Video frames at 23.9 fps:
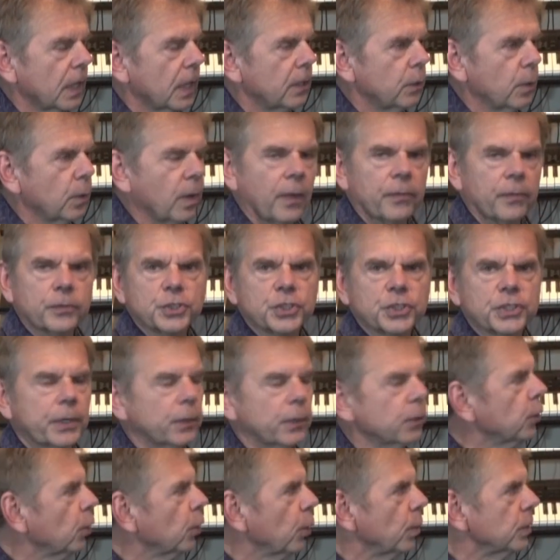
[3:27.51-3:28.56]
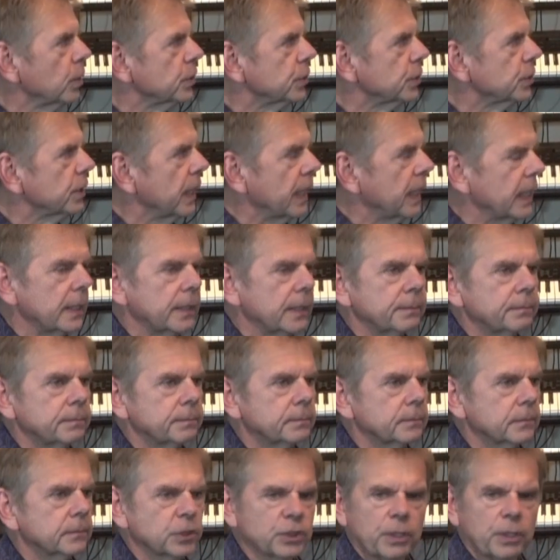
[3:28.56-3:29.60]
you know how the Scarecrow would say,
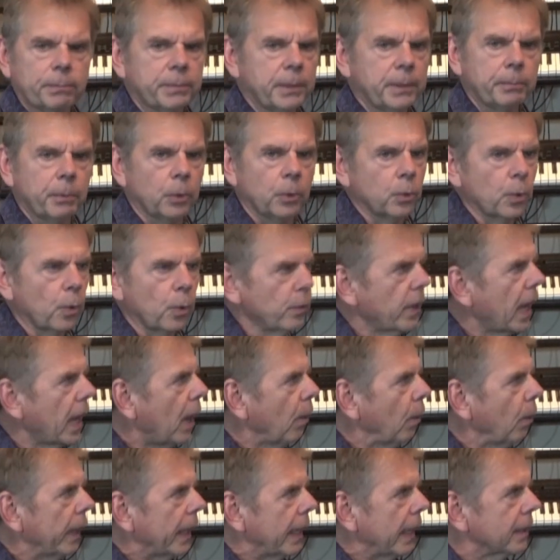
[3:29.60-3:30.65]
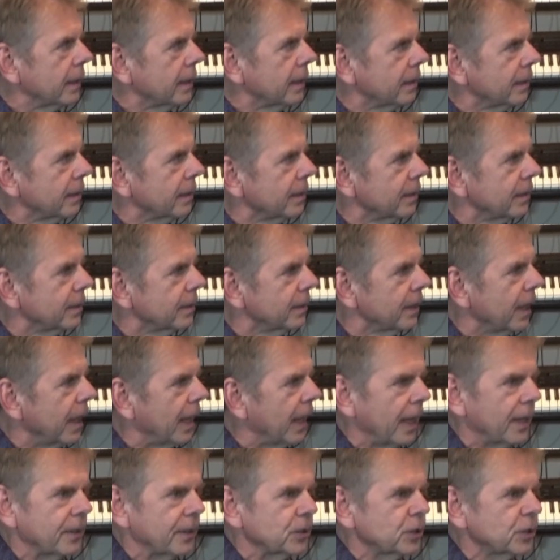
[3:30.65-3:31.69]
some people go that way,
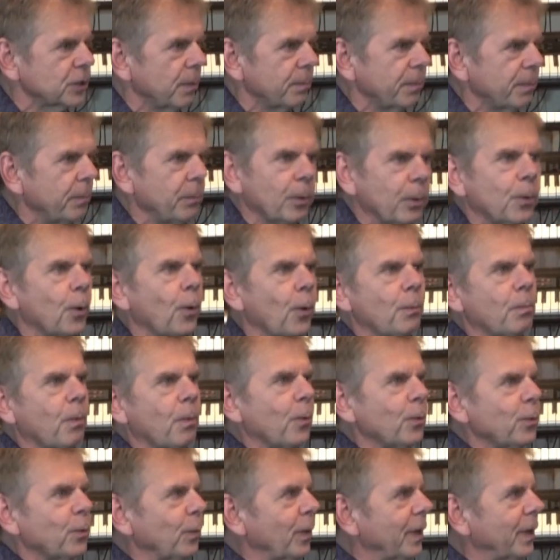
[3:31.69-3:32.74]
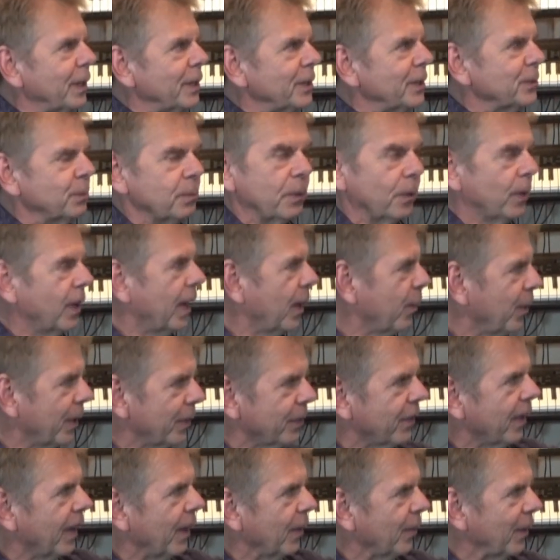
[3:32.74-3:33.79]
and some people go both ways, but I
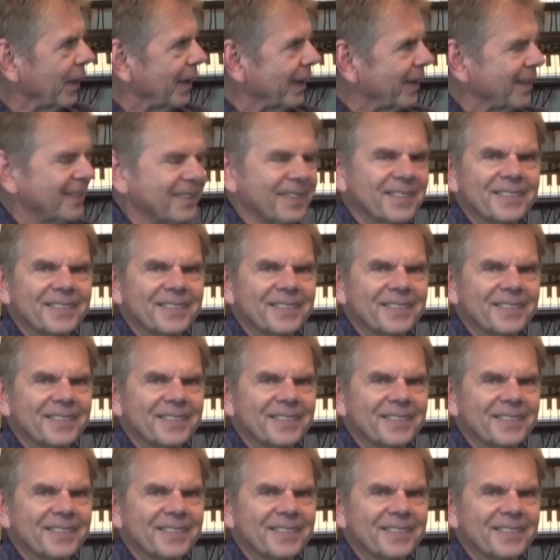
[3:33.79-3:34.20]
went that way.